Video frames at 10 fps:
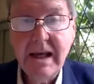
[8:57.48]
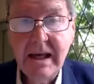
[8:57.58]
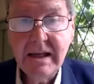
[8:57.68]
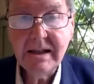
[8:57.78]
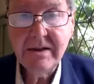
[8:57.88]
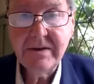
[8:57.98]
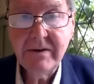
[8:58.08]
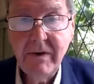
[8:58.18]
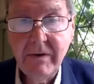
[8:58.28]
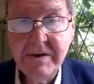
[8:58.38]
It is the
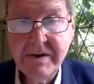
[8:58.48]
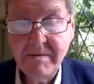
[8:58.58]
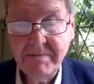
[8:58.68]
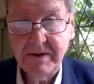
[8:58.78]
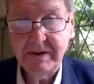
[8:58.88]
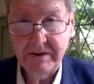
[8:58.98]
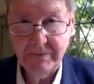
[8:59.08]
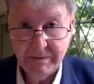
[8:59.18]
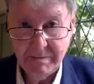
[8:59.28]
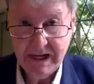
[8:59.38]
very substance
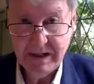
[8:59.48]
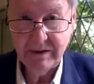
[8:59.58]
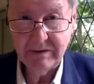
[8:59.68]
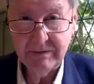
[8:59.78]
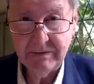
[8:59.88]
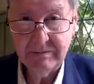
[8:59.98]
we're made of.